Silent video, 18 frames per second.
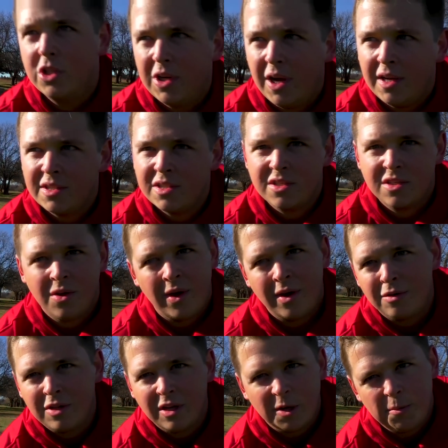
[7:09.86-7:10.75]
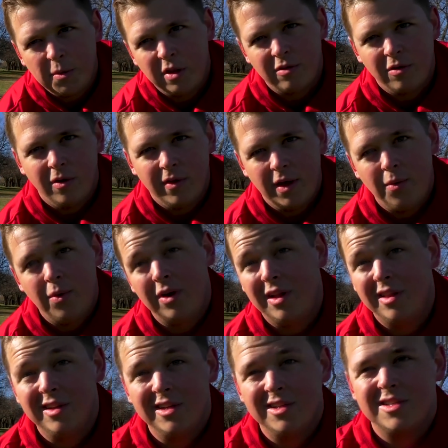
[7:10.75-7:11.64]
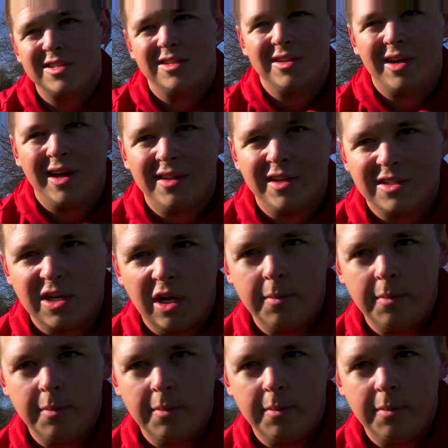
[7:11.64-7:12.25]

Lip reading: shots, so I don't think I'm gonna throw that one on this